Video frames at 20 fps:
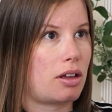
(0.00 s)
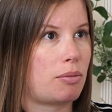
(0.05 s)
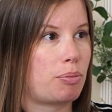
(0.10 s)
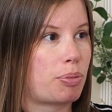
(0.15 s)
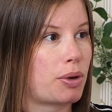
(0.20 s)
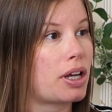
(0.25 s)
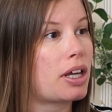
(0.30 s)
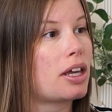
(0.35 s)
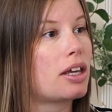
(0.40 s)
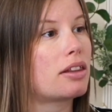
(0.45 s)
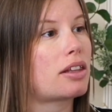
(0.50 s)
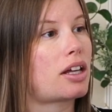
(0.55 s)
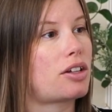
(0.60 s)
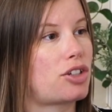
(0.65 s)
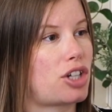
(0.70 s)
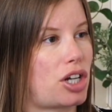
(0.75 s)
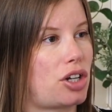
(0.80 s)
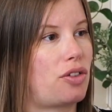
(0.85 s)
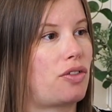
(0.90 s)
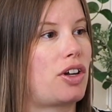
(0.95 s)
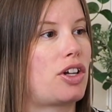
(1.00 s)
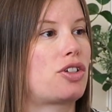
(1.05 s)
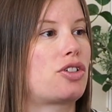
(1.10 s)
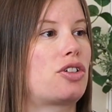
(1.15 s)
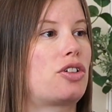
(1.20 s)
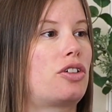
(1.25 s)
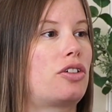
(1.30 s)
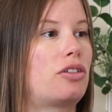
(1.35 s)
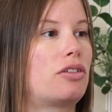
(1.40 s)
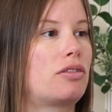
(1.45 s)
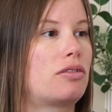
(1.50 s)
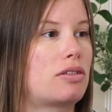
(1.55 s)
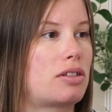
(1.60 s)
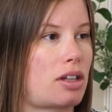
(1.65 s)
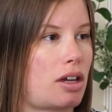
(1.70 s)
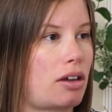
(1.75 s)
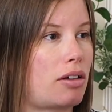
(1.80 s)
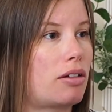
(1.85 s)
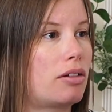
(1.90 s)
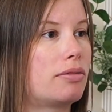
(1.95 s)
breaking that generational
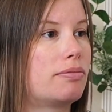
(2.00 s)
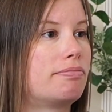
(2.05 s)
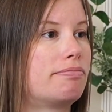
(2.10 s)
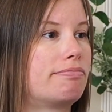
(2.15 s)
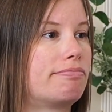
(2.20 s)
cycle.